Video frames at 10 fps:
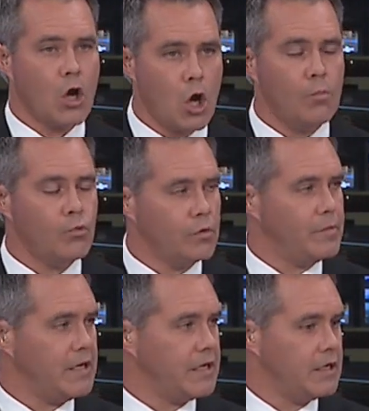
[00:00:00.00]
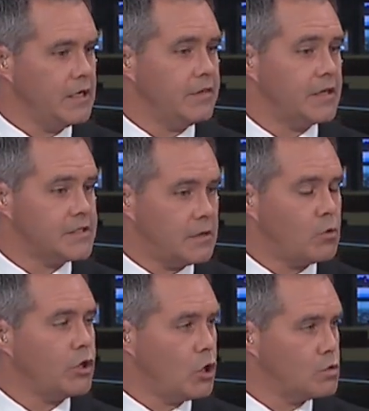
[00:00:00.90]
the hope would be that
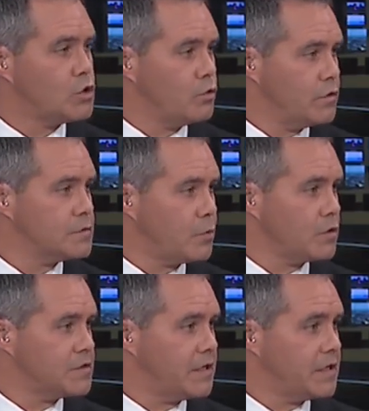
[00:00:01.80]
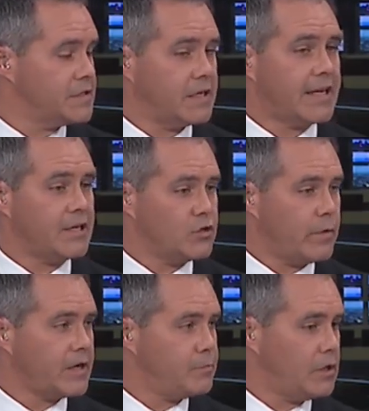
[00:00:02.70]
someone knows who this person is and can
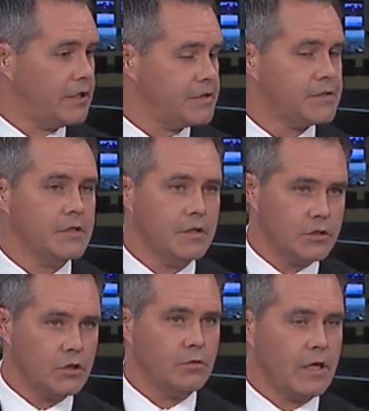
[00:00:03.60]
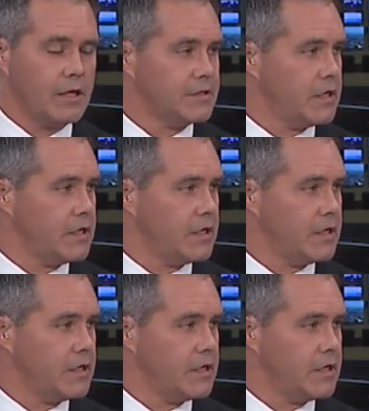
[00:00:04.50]
direct police to that